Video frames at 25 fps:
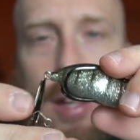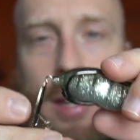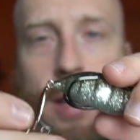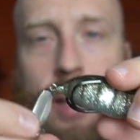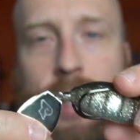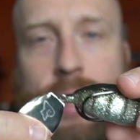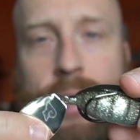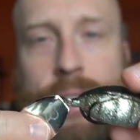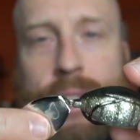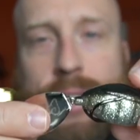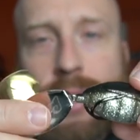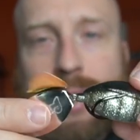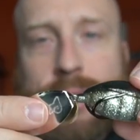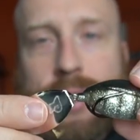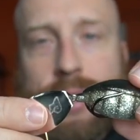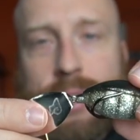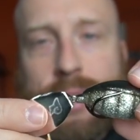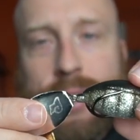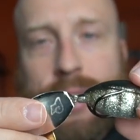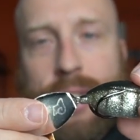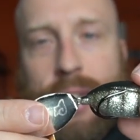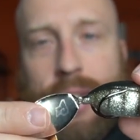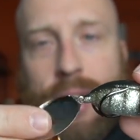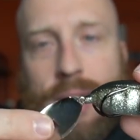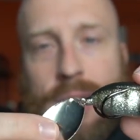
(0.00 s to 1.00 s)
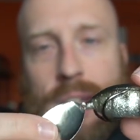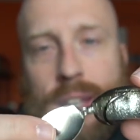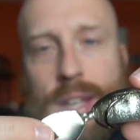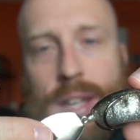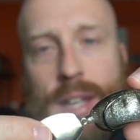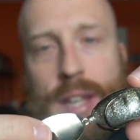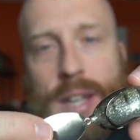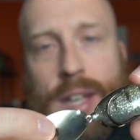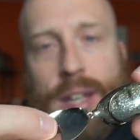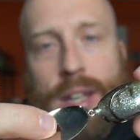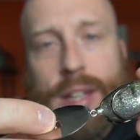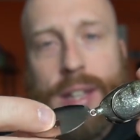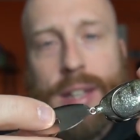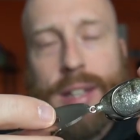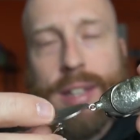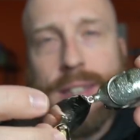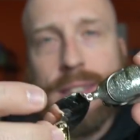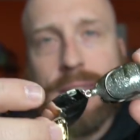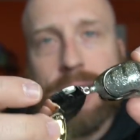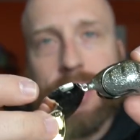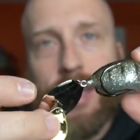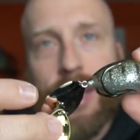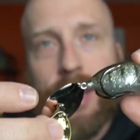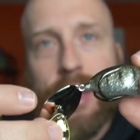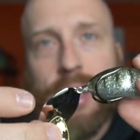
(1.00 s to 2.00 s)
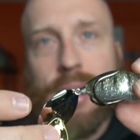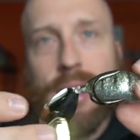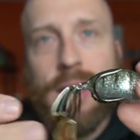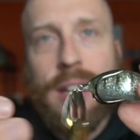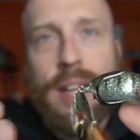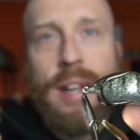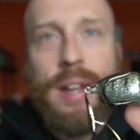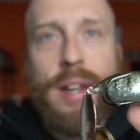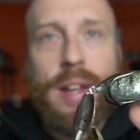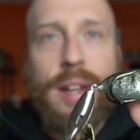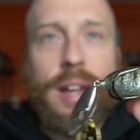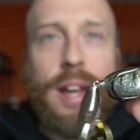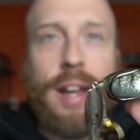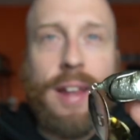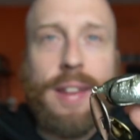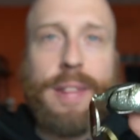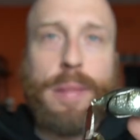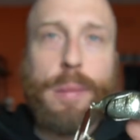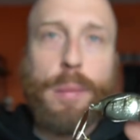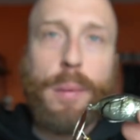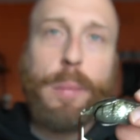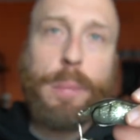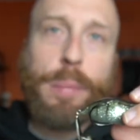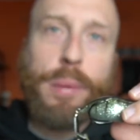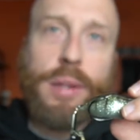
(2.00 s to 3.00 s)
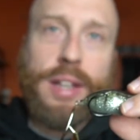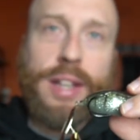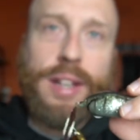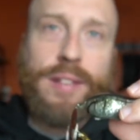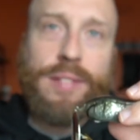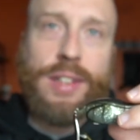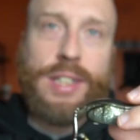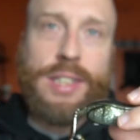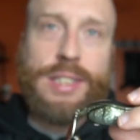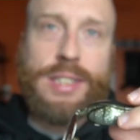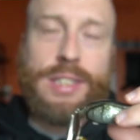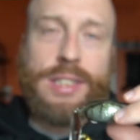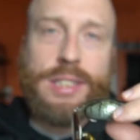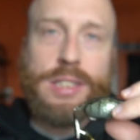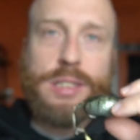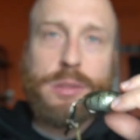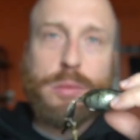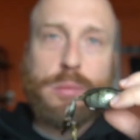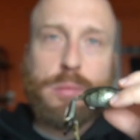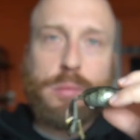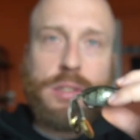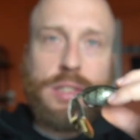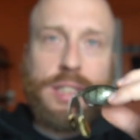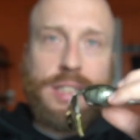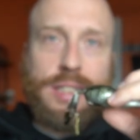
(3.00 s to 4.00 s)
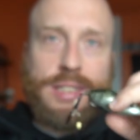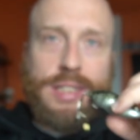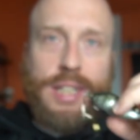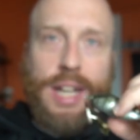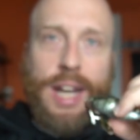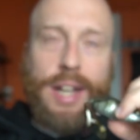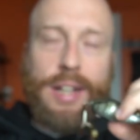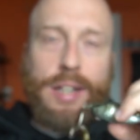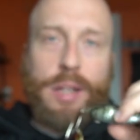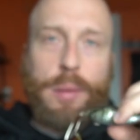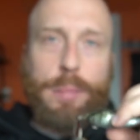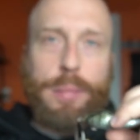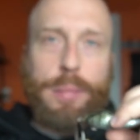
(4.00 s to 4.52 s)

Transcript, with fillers: And this is like, I believe this is designed to